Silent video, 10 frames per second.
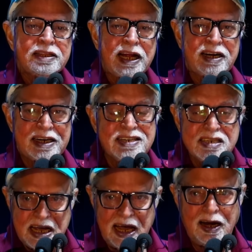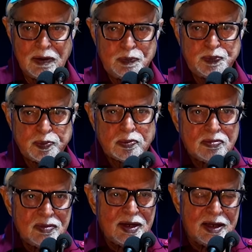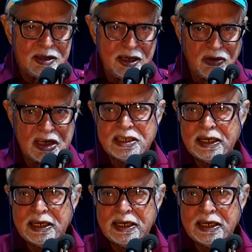that in jail there was